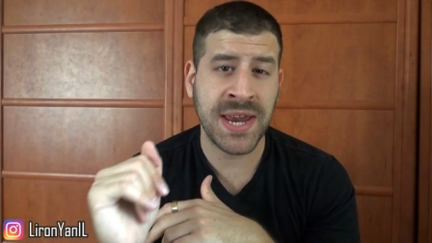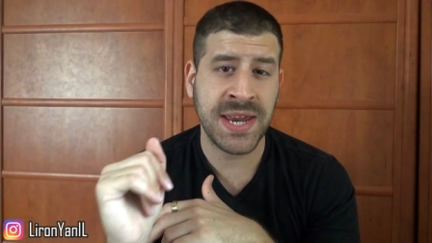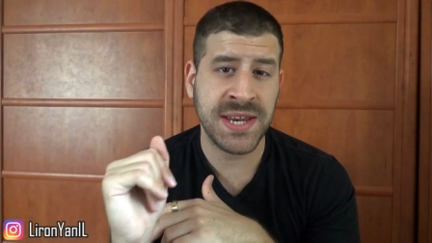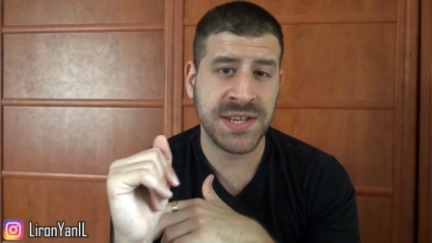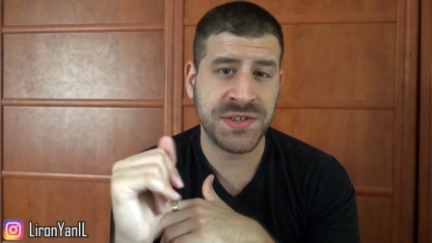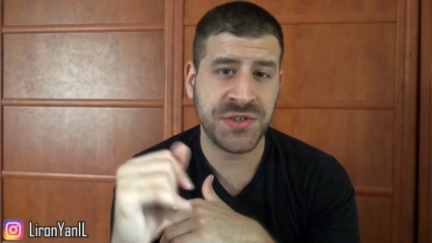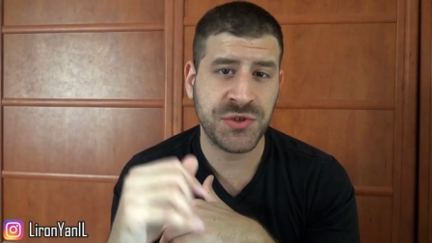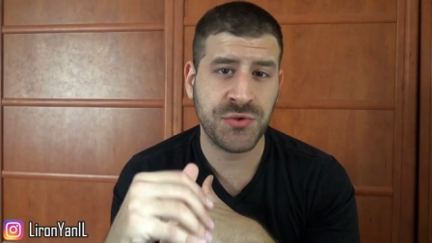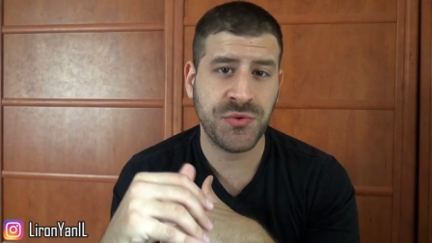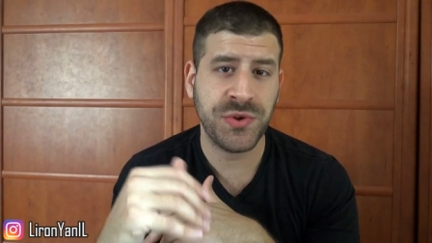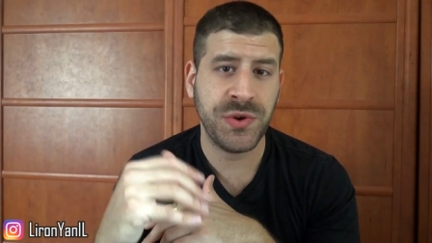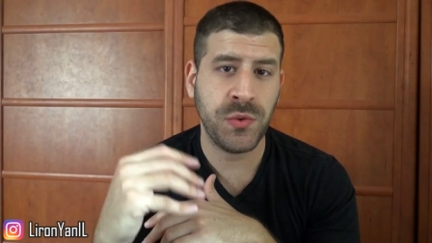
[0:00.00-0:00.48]

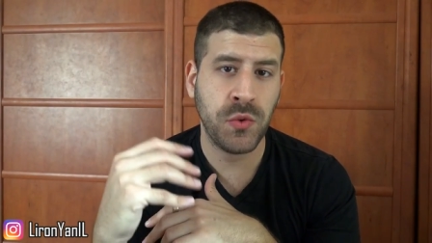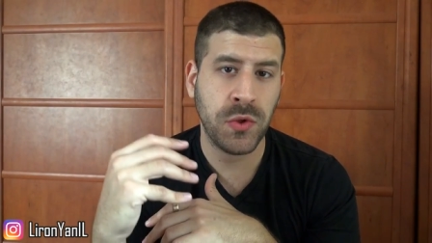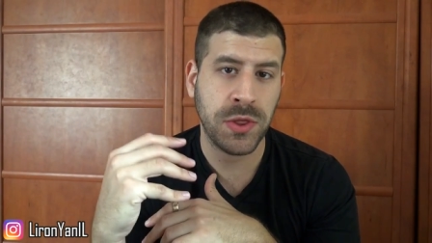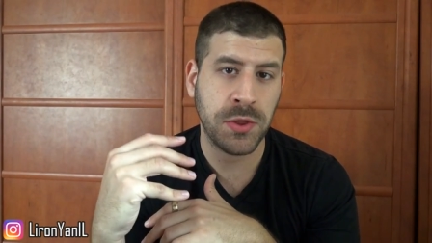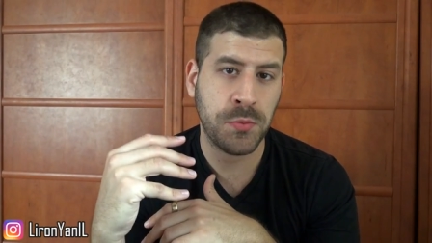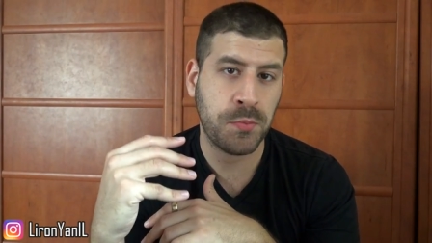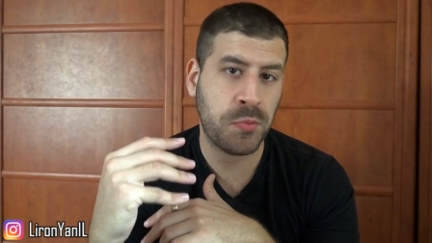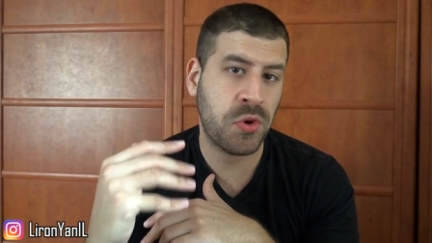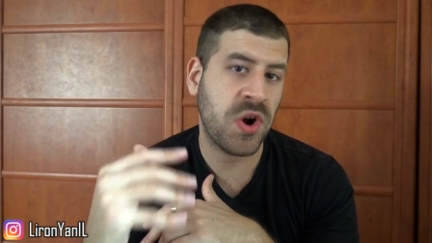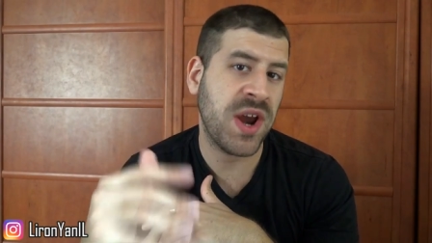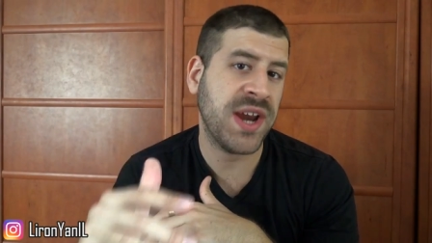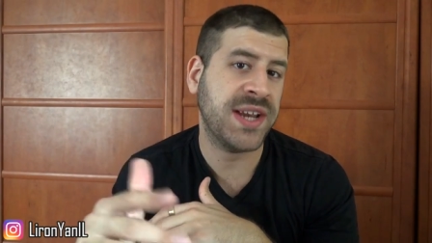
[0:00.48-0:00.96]
history
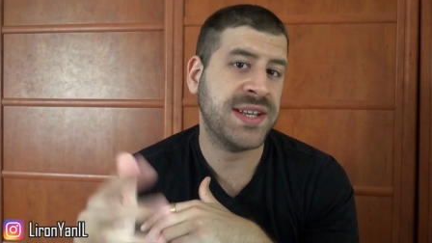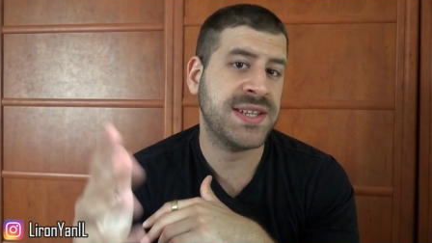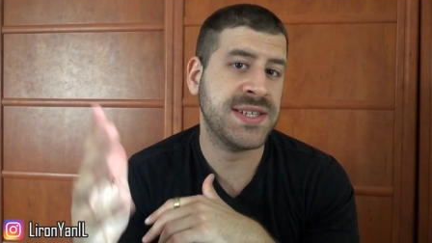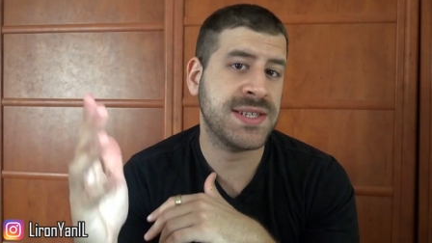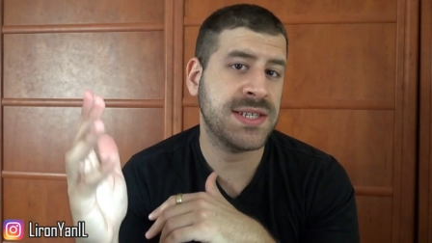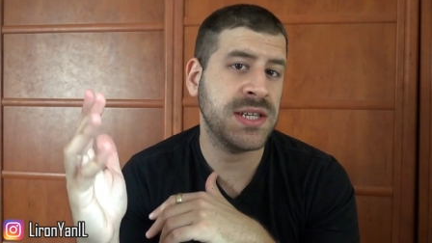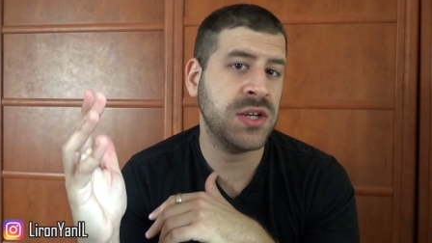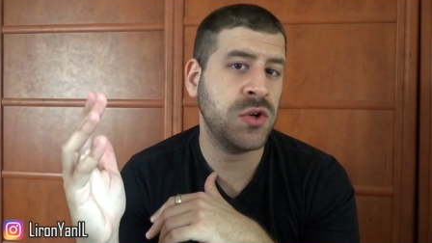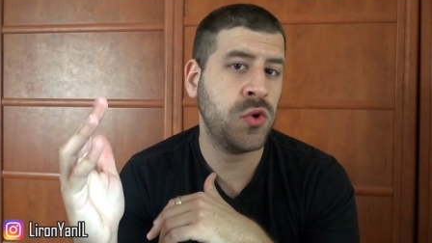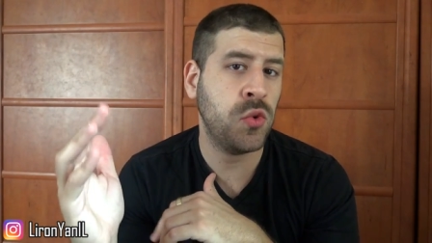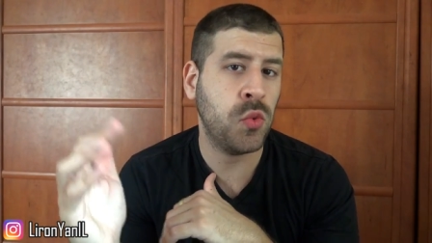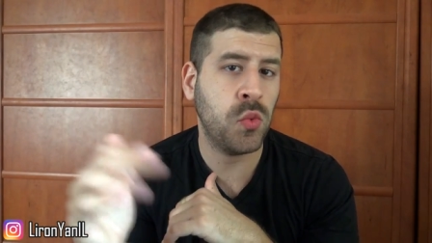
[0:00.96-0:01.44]
with
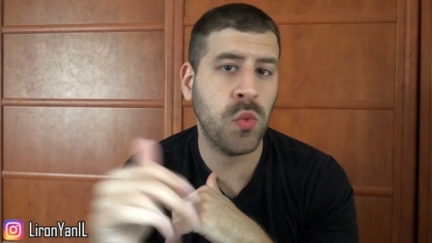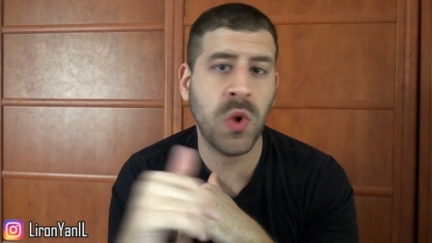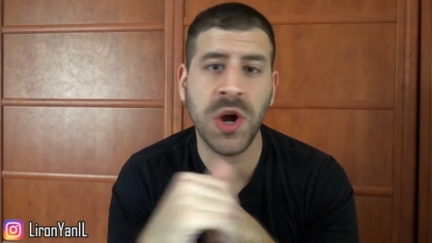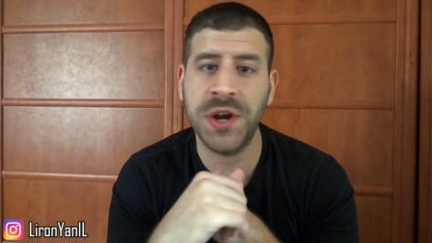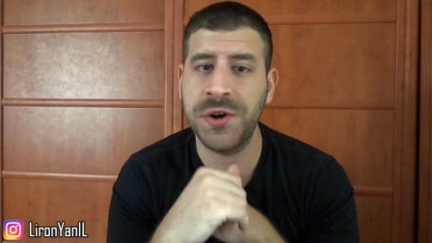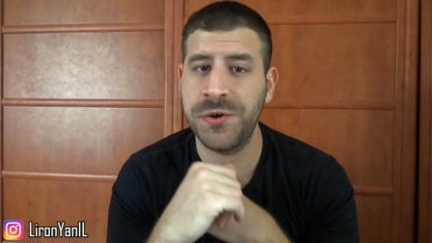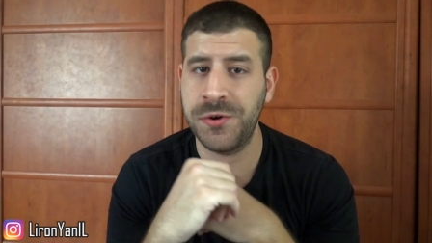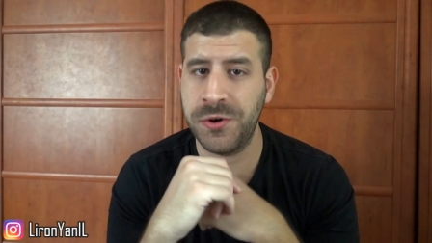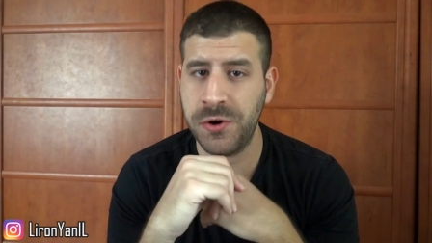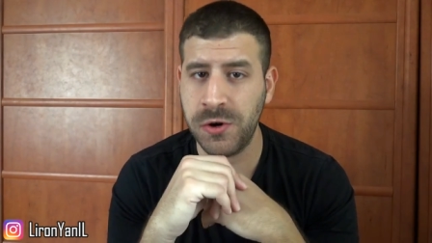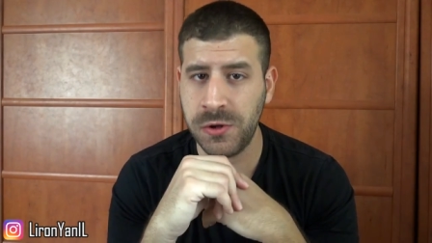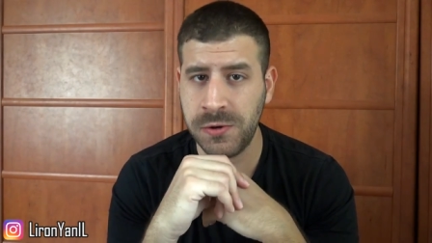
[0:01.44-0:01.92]
practicing
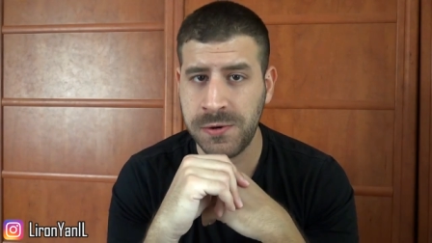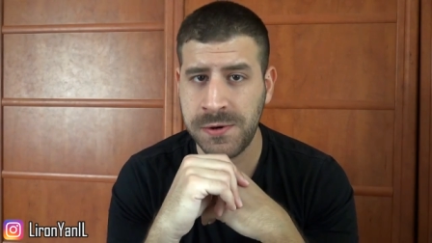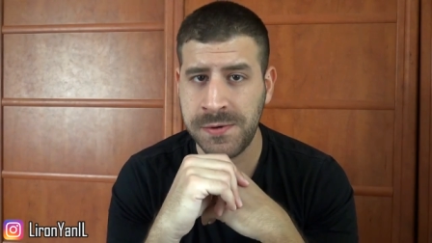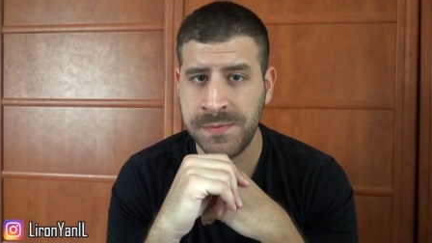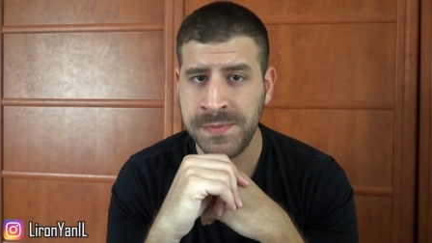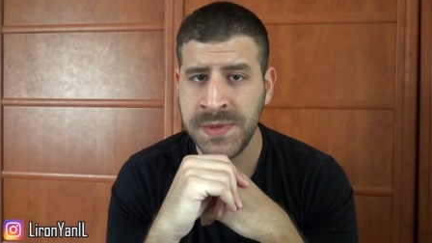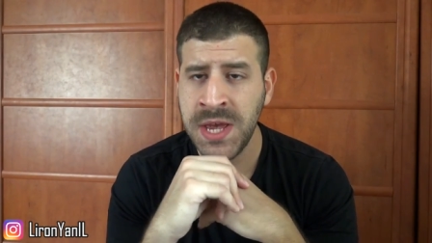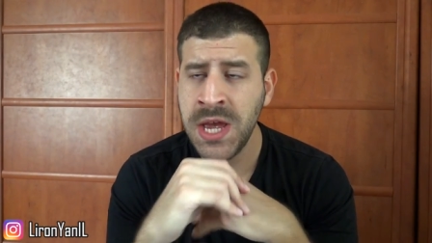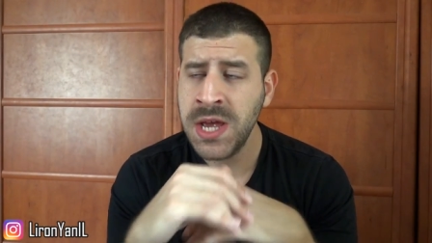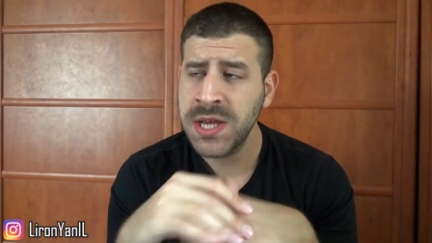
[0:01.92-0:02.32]
watercolor.